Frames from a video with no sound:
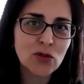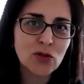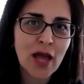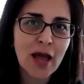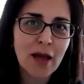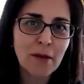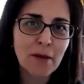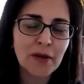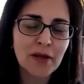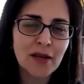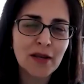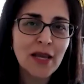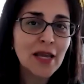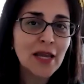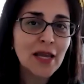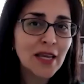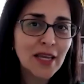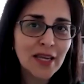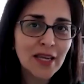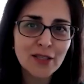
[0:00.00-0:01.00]
to happen
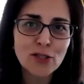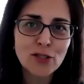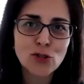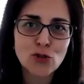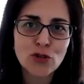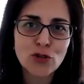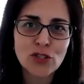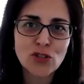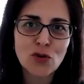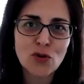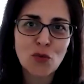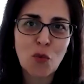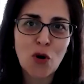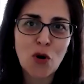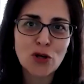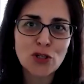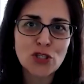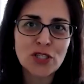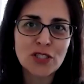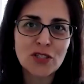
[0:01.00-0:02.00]
in the streets of
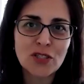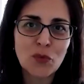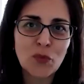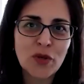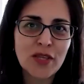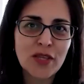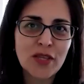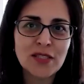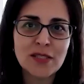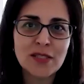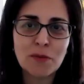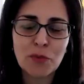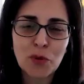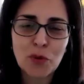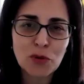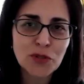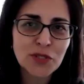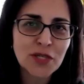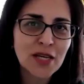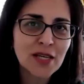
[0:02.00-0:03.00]
Washington, whether it's the
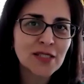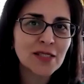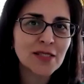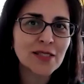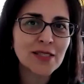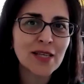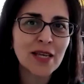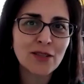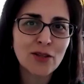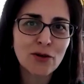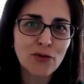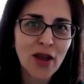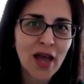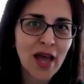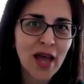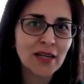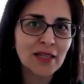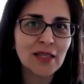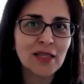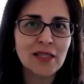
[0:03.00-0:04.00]
protests and the
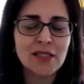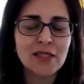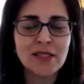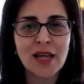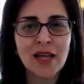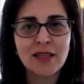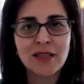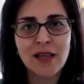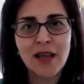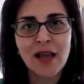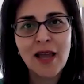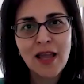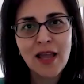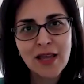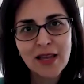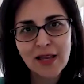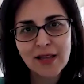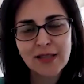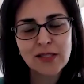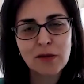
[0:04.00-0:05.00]
rallies and the
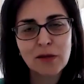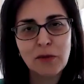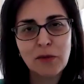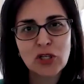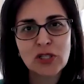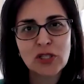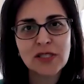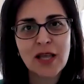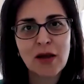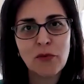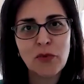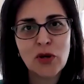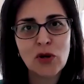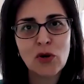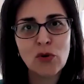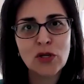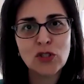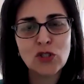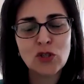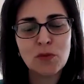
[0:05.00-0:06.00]
exhibitions that we're
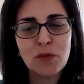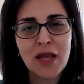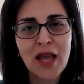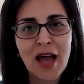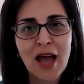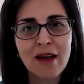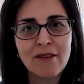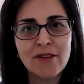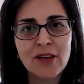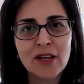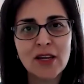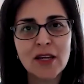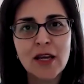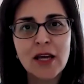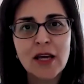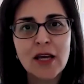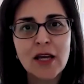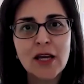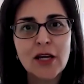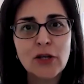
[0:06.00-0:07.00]
going to be having
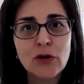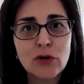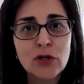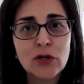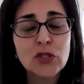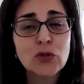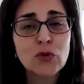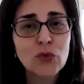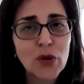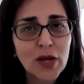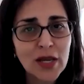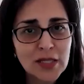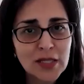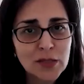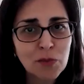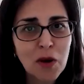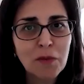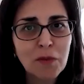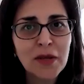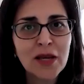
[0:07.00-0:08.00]
in order to
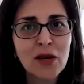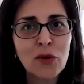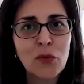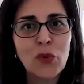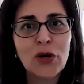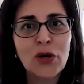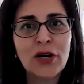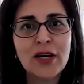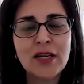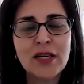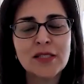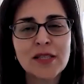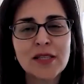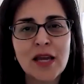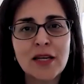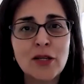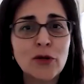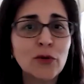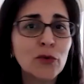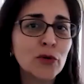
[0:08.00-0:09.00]
raise public awareness
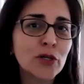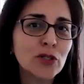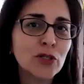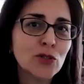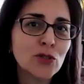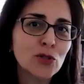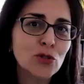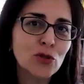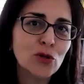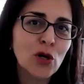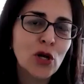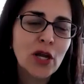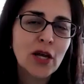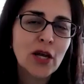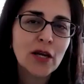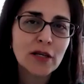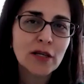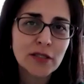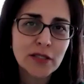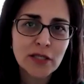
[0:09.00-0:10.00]
and in order to
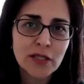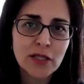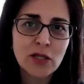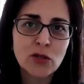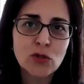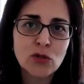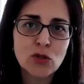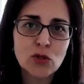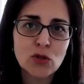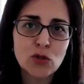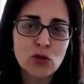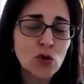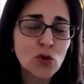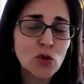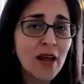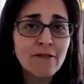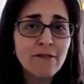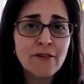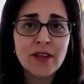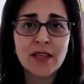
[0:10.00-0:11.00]
continue to do
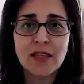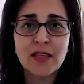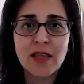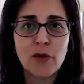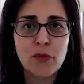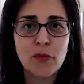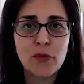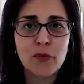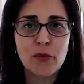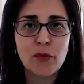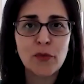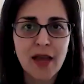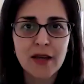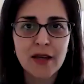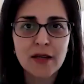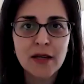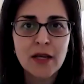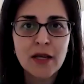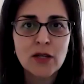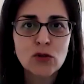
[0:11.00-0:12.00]
everything that we
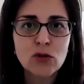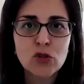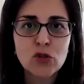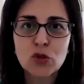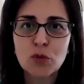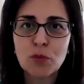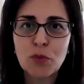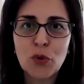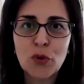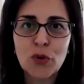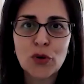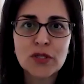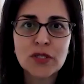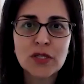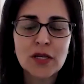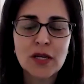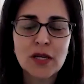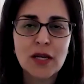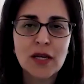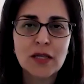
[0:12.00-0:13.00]
can to
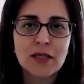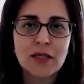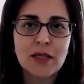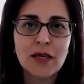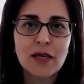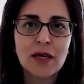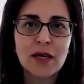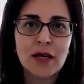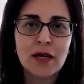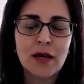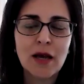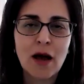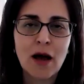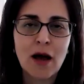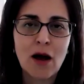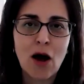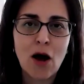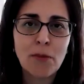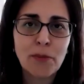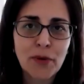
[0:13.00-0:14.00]
support the
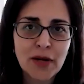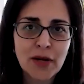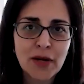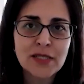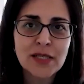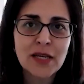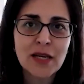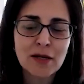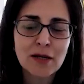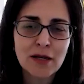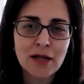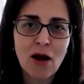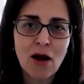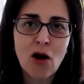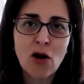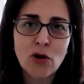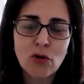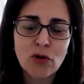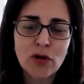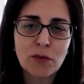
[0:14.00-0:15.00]
uprising and the
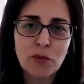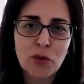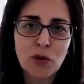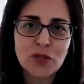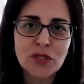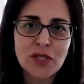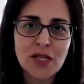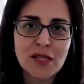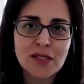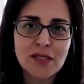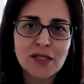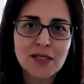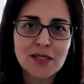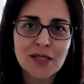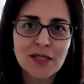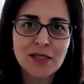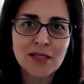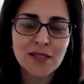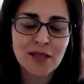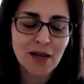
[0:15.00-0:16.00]
ongoing protests
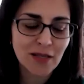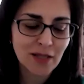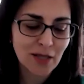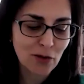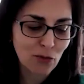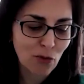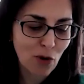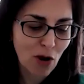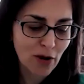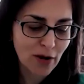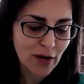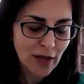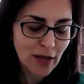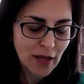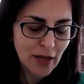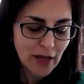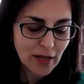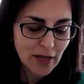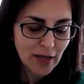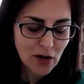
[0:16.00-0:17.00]
inside Iran.
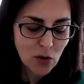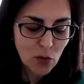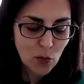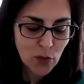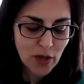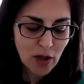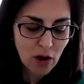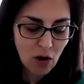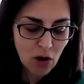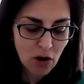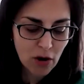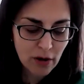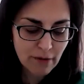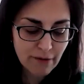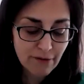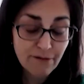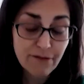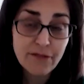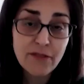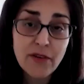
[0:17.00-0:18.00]
We
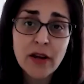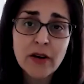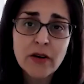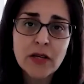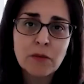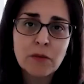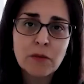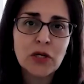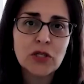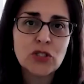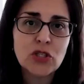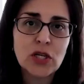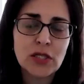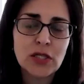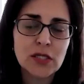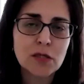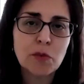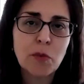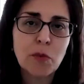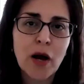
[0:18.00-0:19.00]
are very much
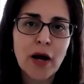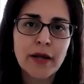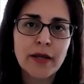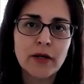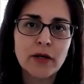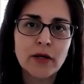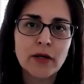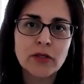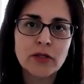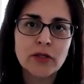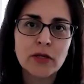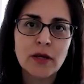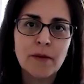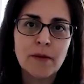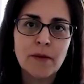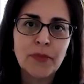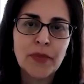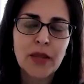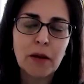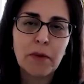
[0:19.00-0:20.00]
inspired
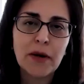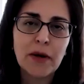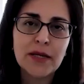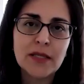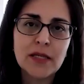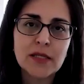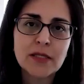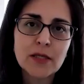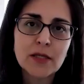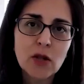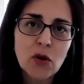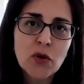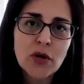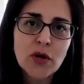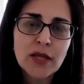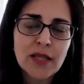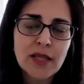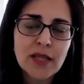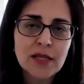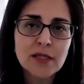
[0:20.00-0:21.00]
by the
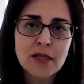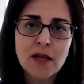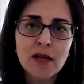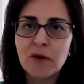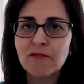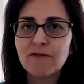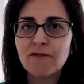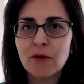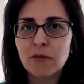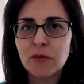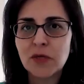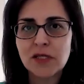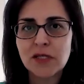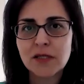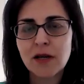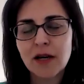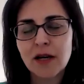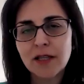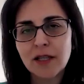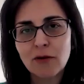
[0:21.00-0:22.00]
slogan that's coming from
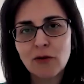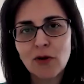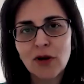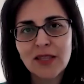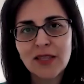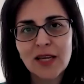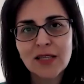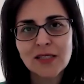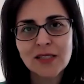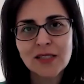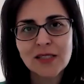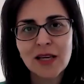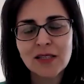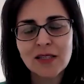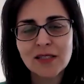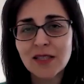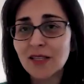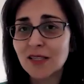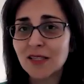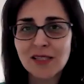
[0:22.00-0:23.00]
inside Iran that
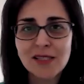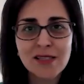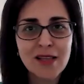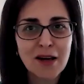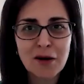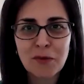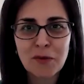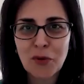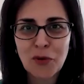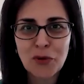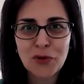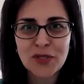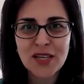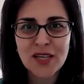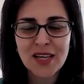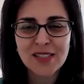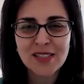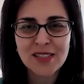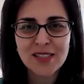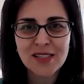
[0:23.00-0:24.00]
says, this is not a
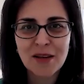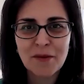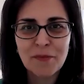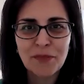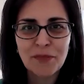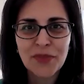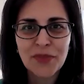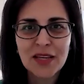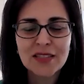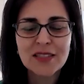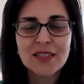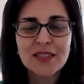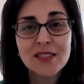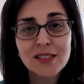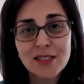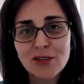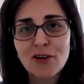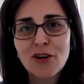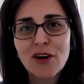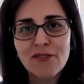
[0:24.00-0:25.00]
protest. This
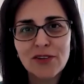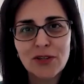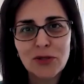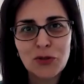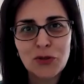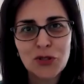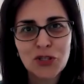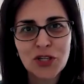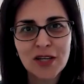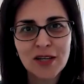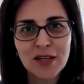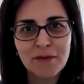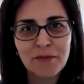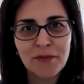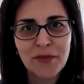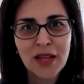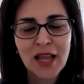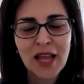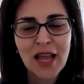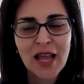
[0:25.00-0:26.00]
is a revolution.
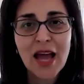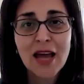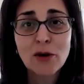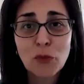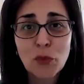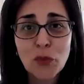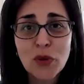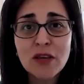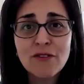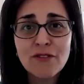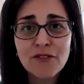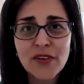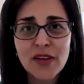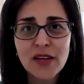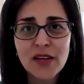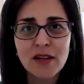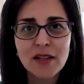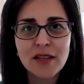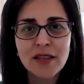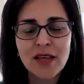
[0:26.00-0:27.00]
And we
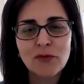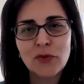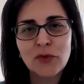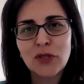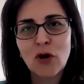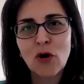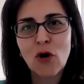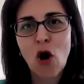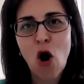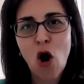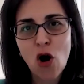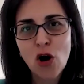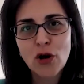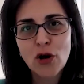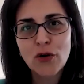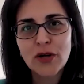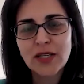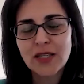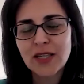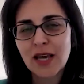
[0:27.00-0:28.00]
feel that with our
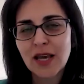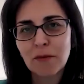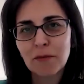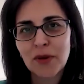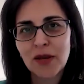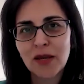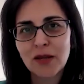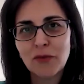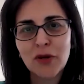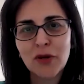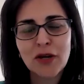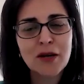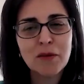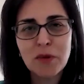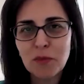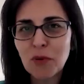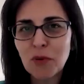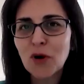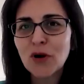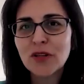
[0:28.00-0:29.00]
ongoing campaign, we're going to
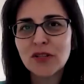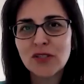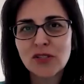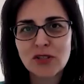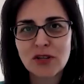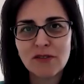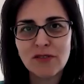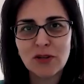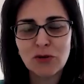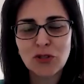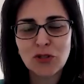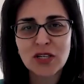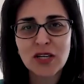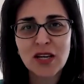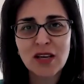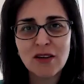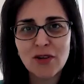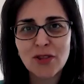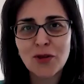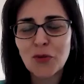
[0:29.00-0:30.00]
be part of this
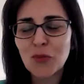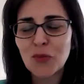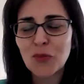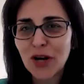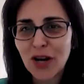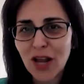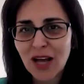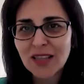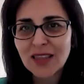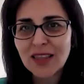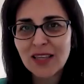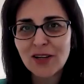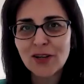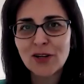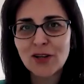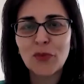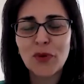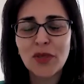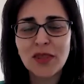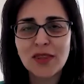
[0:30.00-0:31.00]
revolution, even though we're not
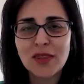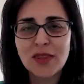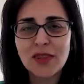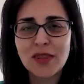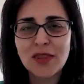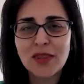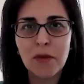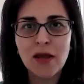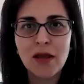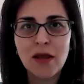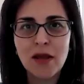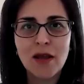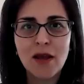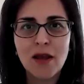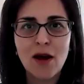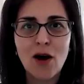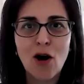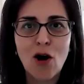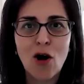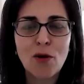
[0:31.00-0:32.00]
there with them.
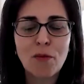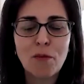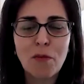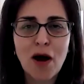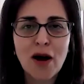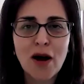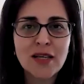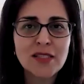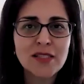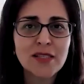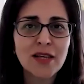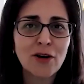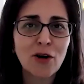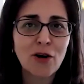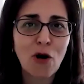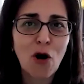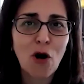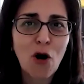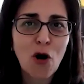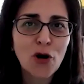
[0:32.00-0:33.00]
Our minds and
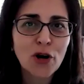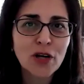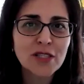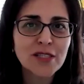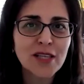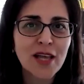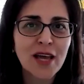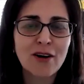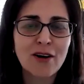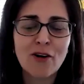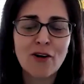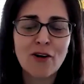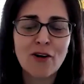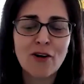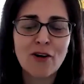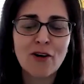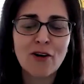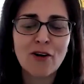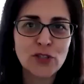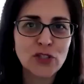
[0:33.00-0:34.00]
our hearts and our
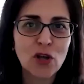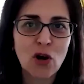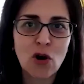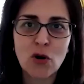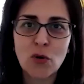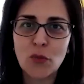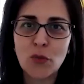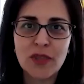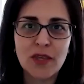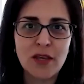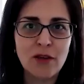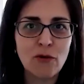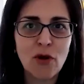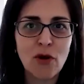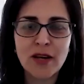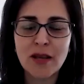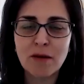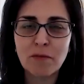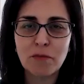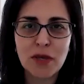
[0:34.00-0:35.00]
efforts are with
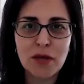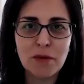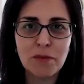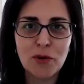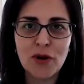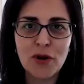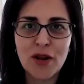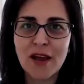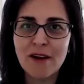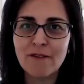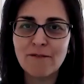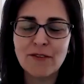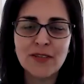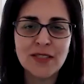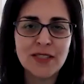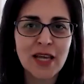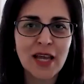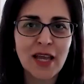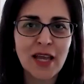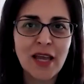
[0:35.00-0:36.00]
Iranian people every
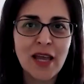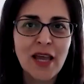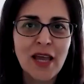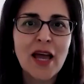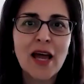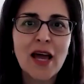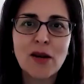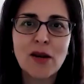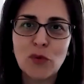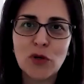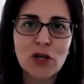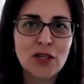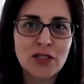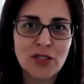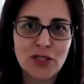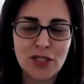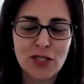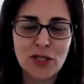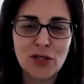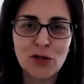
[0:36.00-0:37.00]
day, and will
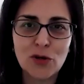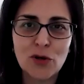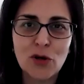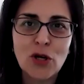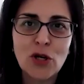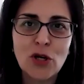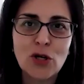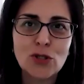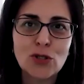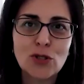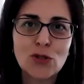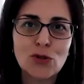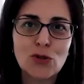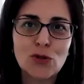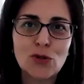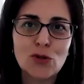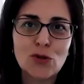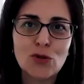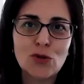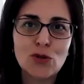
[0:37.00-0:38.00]
continue
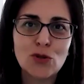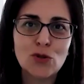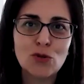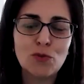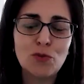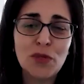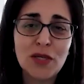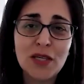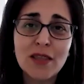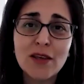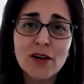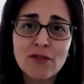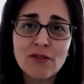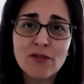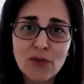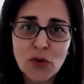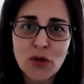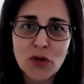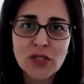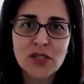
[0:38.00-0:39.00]
to be their
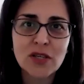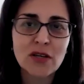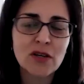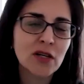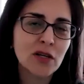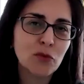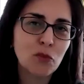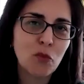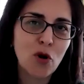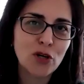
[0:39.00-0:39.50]
voice here in